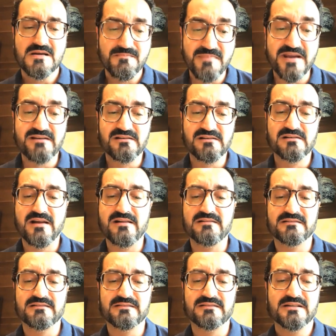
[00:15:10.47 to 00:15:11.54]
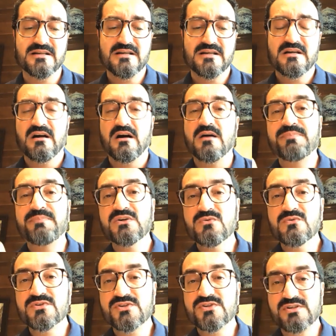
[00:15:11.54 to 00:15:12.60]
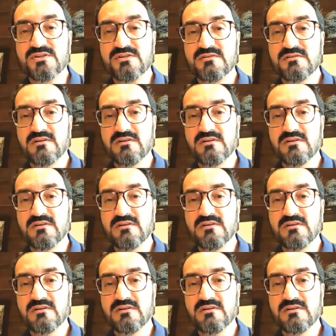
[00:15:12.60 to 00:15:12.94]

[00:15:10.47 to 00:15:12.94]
mental health. Abuse